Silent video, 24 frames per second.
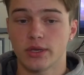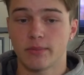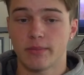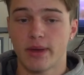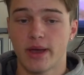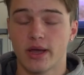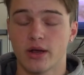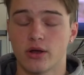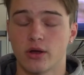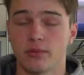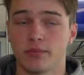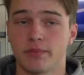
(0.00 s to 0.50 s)

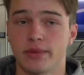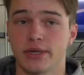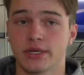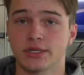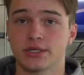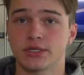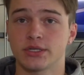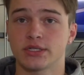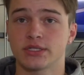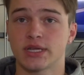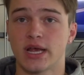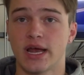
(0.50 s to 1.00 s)
back on
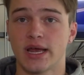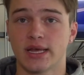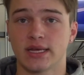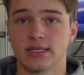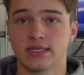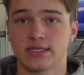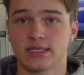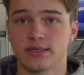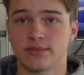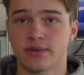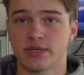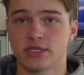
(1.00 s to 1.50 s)
pictures, I
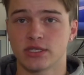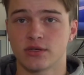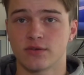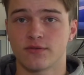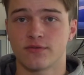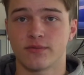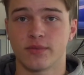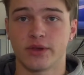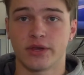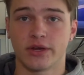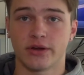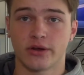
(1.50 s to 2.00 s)
can see
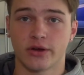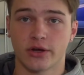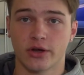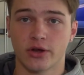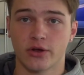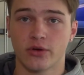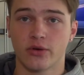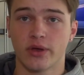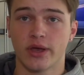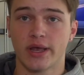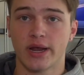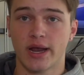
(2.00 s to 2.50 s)
myself from a year
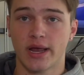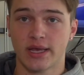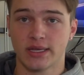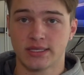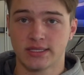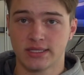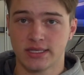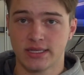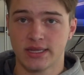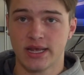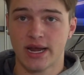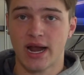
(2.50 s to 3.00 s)
ago, and I
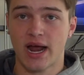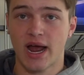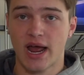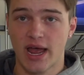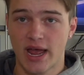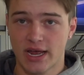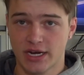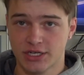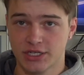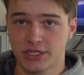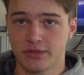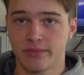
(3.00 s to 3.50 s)
see that
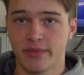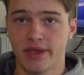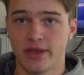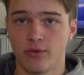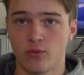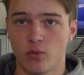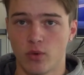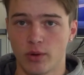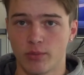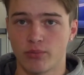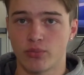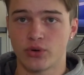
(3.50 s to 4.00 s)
I actually
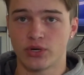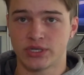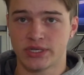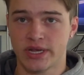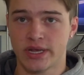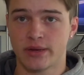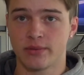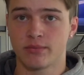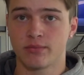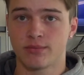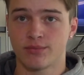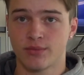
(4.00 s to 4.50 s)
made
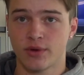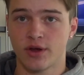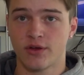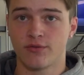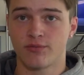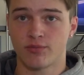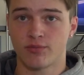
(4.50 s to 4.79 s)
1% of